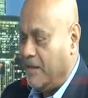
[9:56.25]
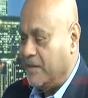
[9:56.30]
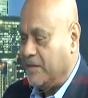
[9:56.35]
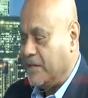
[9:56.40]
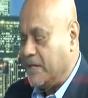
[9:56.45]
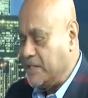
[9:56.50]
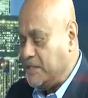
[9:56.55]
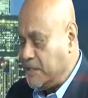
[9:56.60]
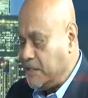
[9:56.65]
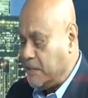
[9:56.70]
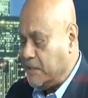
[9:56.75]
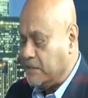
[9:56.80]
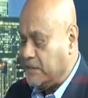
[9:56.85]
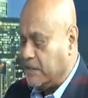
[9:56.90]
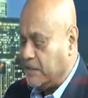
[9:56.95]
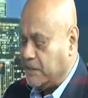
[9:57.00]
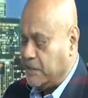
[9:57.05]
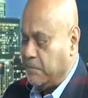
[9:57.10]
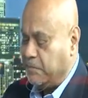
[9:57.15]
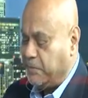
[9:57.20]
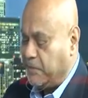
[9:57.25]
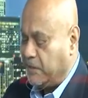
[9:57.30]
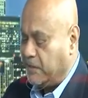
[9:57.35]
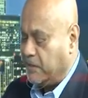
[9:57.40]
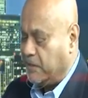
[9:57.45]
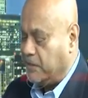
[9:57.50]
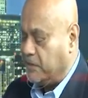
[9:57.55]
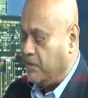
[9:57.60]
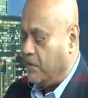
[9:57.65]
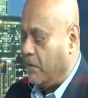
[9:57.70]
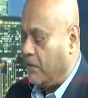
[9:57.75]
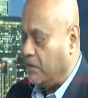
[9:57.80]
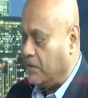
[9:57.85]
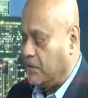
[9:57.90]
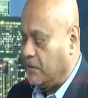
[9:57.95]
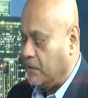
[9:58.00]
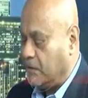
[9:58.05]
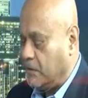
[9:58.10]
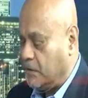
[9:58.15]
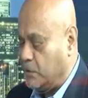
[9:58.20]
This year's recipient is
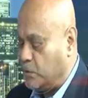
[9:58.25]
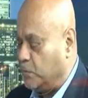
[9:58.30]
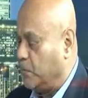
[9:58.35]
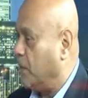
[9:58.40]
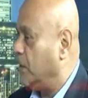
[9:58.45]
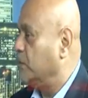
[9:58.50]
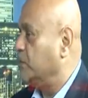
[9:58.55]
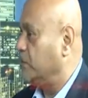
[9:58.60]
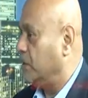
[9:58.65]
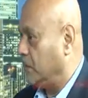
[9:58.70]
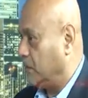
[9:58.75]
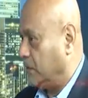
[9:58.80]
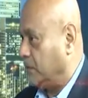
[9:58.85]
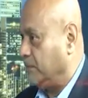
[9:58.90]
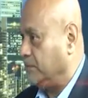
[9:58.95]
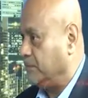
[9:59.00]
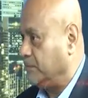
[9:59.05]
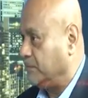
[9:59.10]
Dr. Subhash Chandra,